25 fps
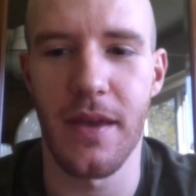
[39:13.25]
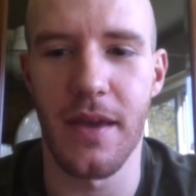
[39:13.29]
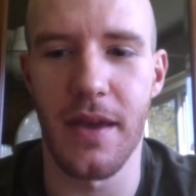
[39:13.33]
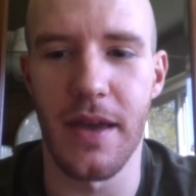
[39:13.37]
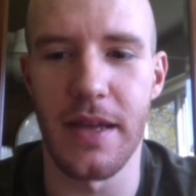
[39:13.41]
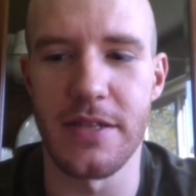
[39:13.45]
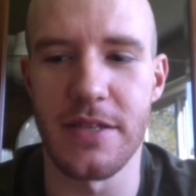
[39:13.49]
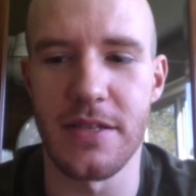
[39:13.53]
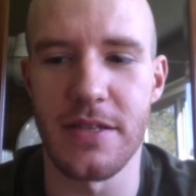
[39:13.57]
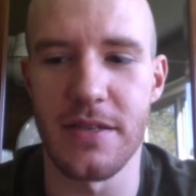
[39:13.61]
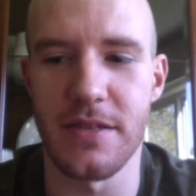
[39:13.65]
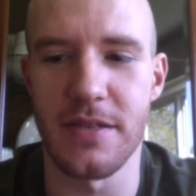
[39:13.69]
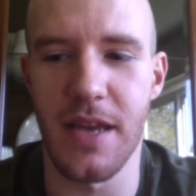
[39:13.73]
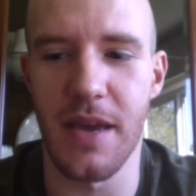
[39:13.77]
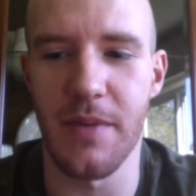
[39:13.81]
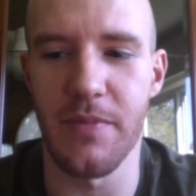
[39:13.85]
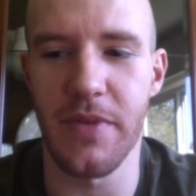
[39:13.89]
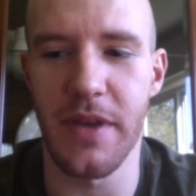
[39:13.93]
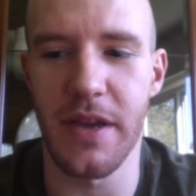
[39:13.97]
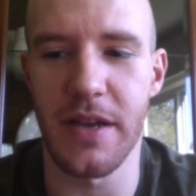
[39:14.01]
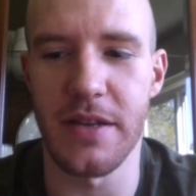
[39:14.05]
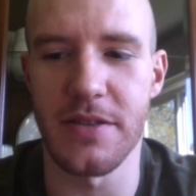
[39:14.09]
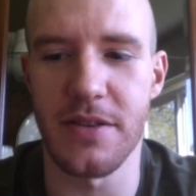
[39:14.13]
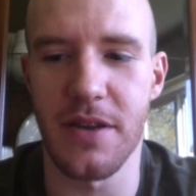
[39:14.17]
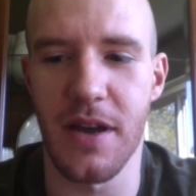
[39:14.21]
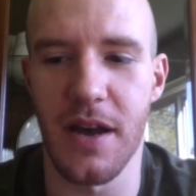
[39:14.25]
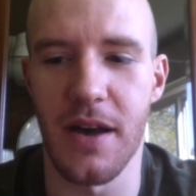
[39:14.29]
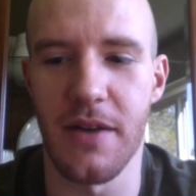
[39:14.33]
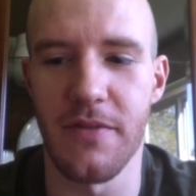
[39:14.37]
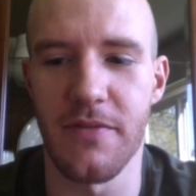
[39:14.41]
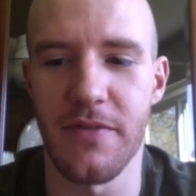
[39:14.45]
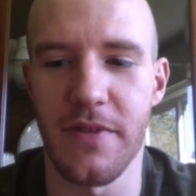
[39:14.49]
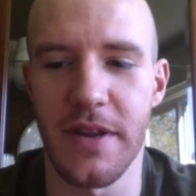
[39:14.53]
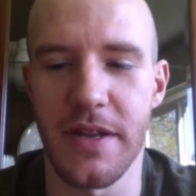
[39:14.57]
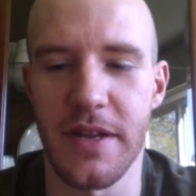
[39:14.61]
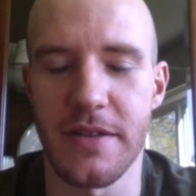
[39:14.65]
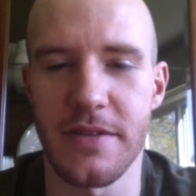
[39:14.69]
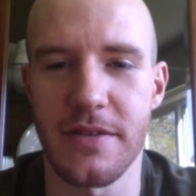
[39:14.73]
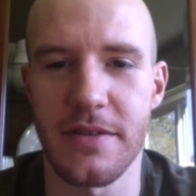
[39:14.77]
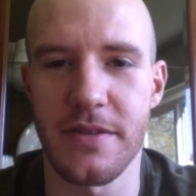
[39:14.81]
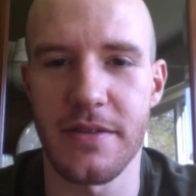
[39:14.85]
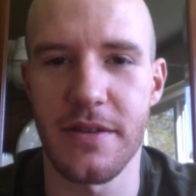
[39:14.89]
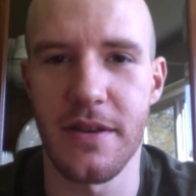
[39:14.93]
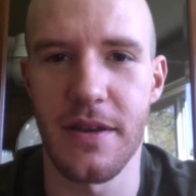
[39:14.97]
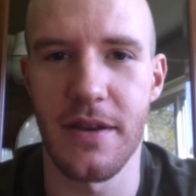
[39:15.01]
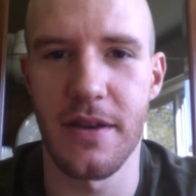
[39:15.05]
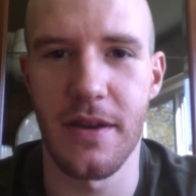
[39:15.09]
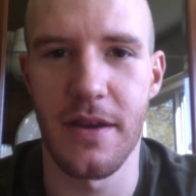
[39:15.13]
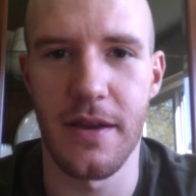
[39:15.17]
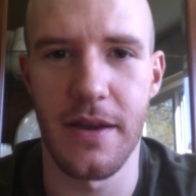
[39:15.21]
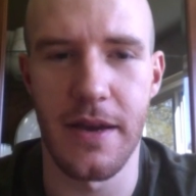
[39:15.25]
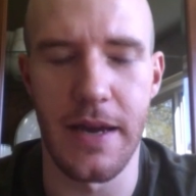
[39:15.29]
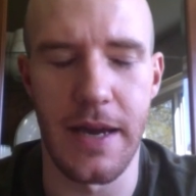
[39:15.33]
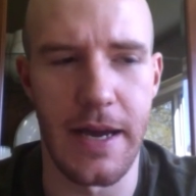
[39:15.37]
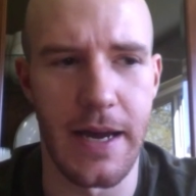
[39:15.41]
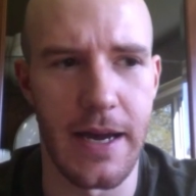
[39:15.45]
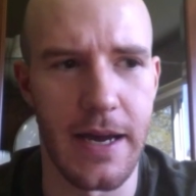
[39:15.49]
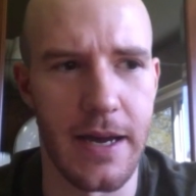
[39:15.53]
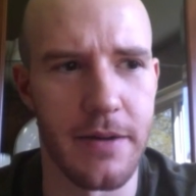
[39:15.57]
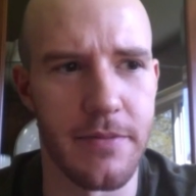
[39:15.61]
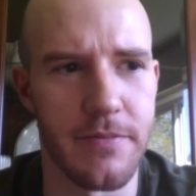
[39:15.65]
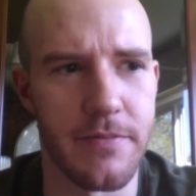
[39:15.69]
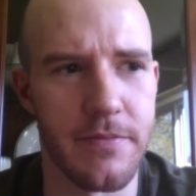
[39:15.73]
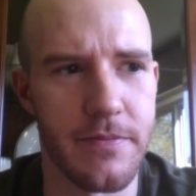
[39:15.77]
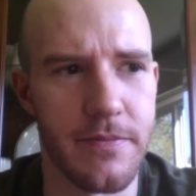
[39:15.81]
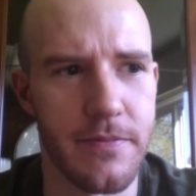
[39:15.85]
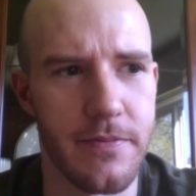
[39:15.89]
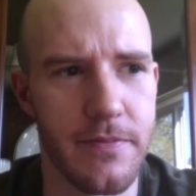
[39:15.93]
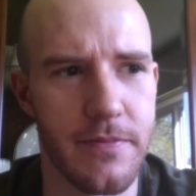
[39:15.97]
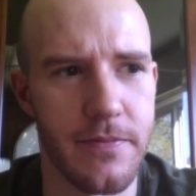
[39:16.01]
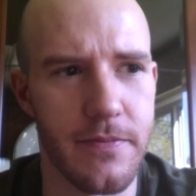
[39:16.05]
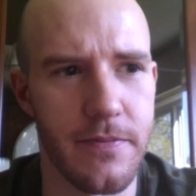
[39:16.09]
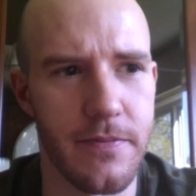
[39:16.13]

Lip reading: It's the same thing as confidence. Um,